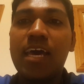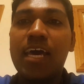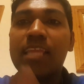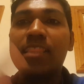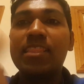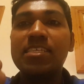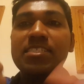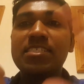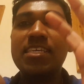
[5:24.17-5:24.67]

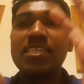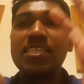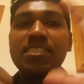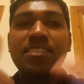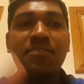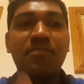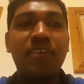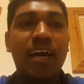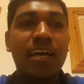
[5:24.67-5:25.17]
And the sixth
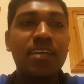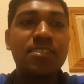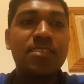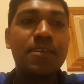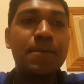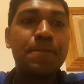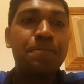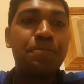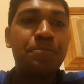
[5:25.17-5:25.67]
fact,
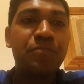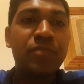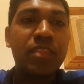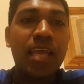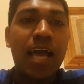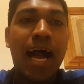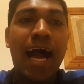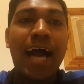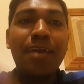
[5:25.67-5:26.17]

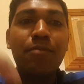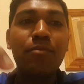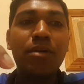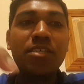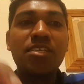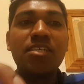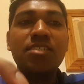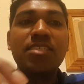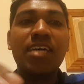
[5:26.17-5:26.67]
eye
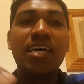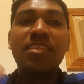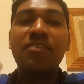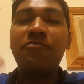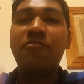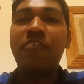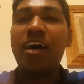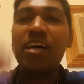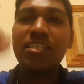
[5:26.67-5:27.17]
muscles are the
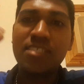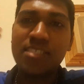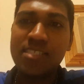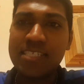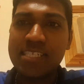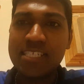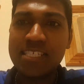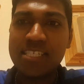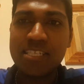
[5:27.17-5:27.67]

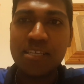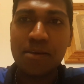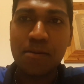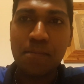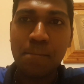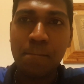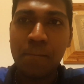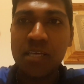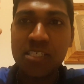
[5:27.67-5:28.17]
fastest
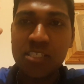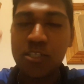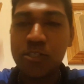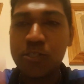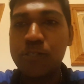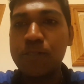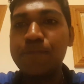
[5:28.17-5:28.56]
muscles.